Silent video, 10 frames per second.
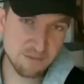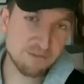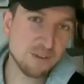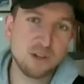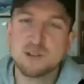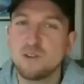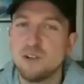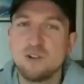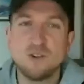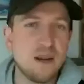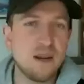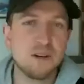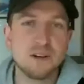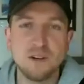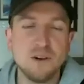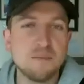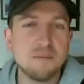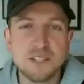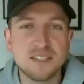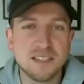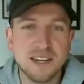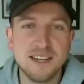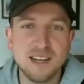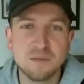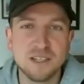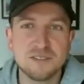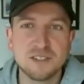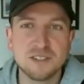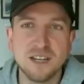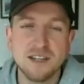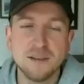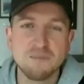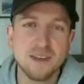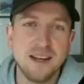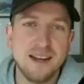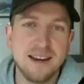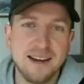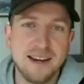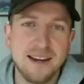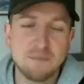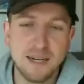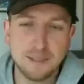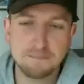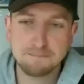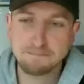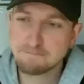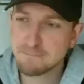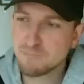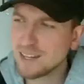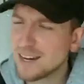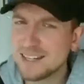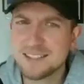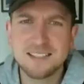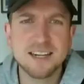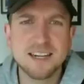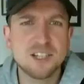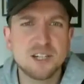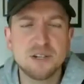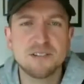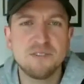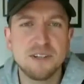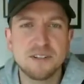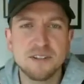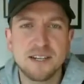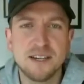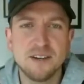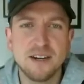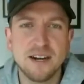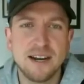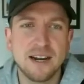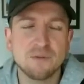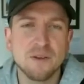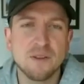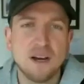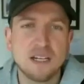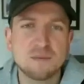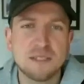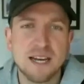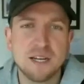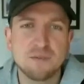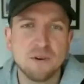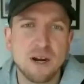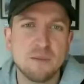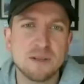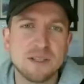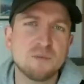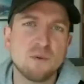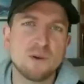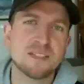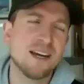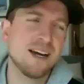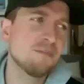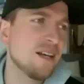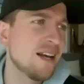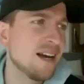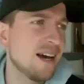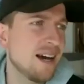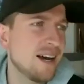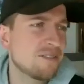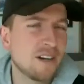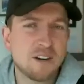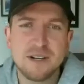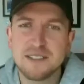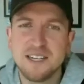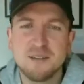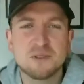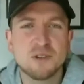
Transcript: For those of you who maybe are new, I'm Jason Lede. I'm Cliff's son, and I am, I guess, second generation vintner here. I run the hospitality program at this point in time. I've got a great team.